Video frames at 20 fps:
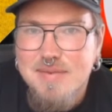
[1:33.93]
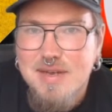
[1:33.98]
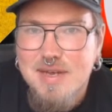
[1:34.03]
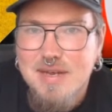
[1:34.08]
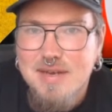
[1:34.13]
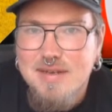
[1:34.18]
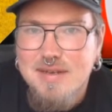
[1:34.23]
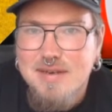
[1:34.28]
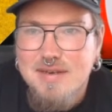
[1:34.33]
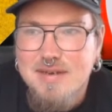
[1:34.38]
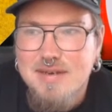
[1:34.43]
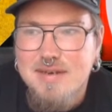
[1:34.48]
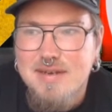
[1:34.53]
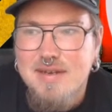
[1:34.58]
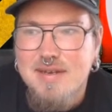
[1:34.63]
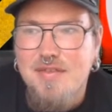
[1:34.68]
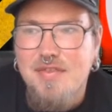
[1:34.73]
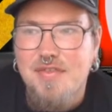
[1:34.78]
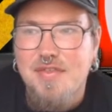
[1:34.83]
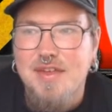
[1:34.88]
and
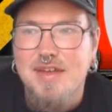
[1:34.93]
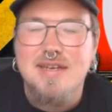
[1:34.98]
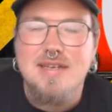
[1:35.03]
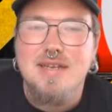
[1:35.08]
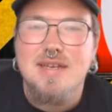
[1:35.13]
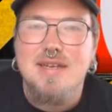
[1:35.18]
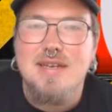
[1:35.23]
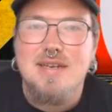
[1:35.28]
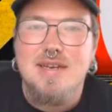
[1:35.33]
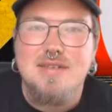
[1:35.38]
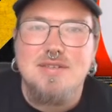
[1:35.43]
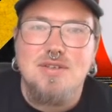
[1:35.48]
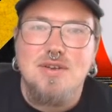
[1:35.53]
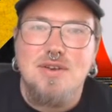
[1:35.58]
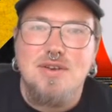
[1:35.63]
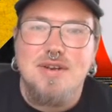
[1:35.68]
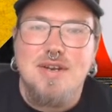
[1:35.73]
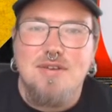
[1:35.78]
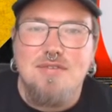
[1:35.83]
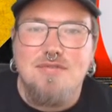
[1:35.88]
I think it
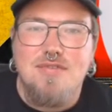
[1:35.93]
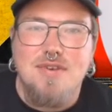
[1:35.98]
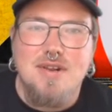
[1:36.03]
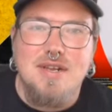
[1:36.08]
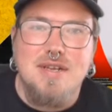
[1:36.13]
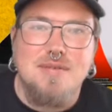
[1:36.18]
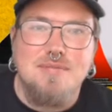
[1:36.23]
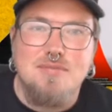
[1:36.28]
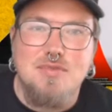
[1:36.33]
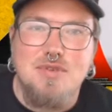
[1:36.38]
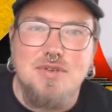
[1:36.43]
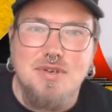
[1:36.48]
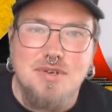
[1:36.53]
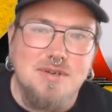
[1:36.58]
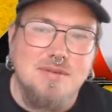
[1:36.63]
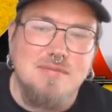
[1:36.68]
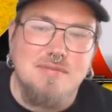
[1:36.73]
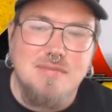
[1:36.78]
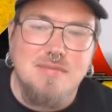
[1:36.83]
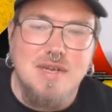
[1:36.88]
turned out really
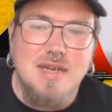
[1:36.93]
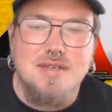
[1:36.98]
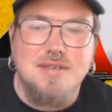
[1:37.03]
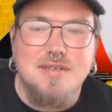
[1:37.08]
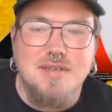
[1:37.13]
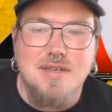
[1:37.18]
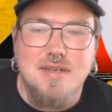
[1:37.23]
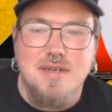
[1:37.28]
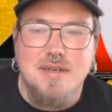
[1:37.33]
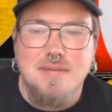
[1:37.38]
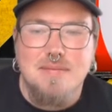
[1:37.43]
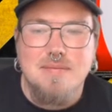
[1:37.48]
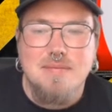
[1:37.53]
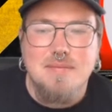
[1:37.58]
good, actually.